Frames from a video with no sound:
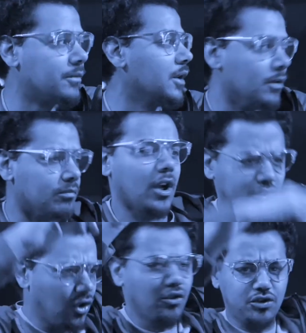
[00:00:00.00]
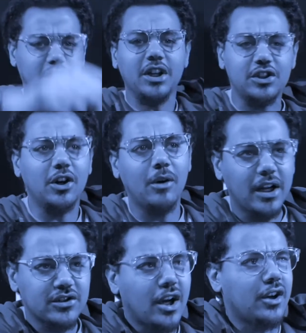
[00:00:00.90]
I told you get your ass
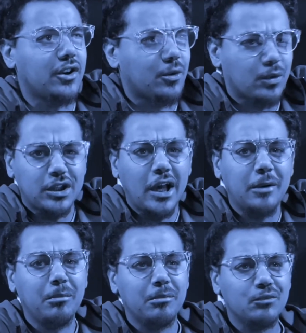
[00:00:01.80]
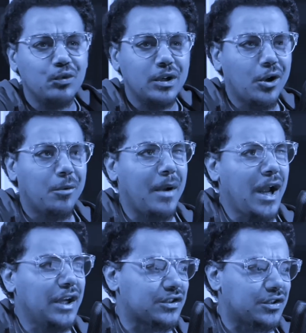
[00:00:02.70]
out of here with no
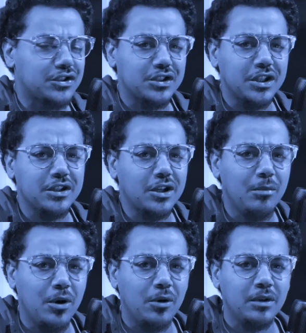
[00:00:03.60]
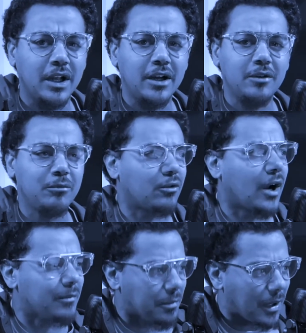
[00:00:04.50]
mask and shit. Come on now, I'm gonna grab
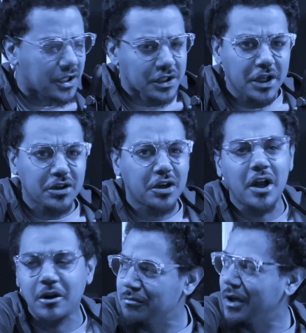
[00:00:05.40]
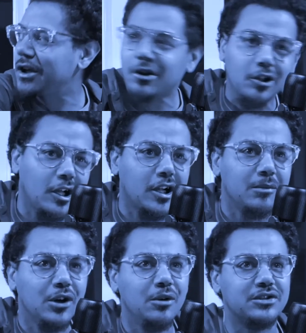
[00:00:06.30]
you by your neck now, make it look like I'm
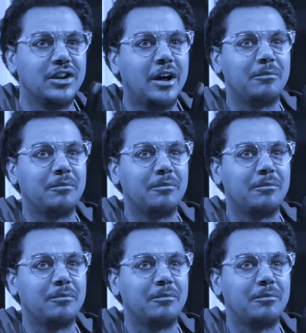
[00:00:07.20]
doing something.